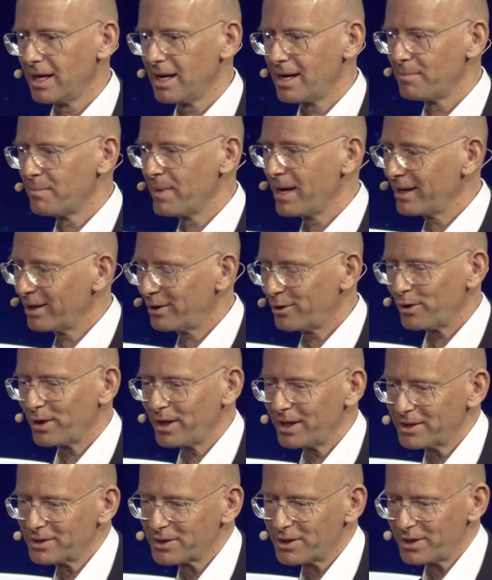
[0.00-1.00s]
many
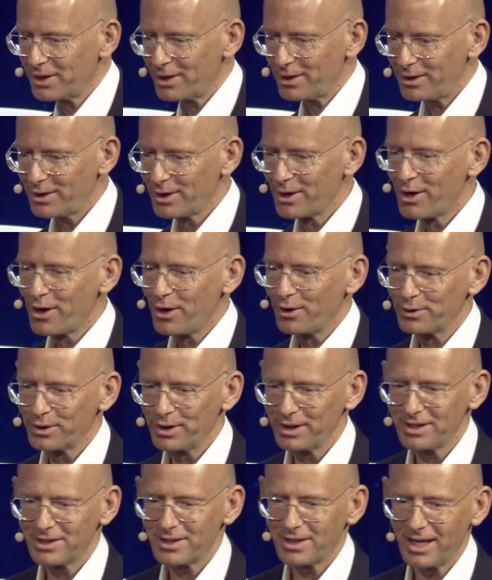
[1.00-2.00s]
colleagues here on
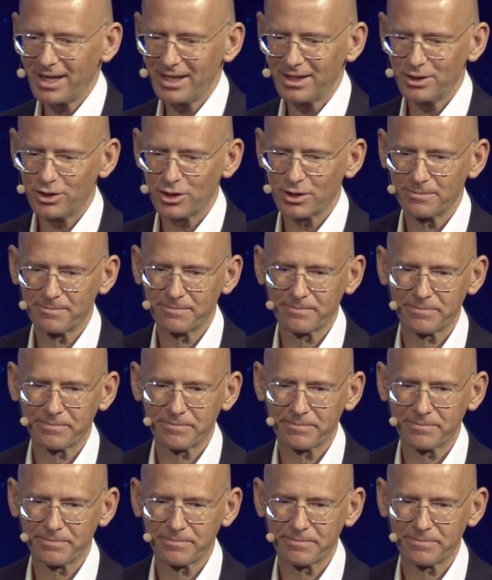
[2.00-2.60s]
this stage.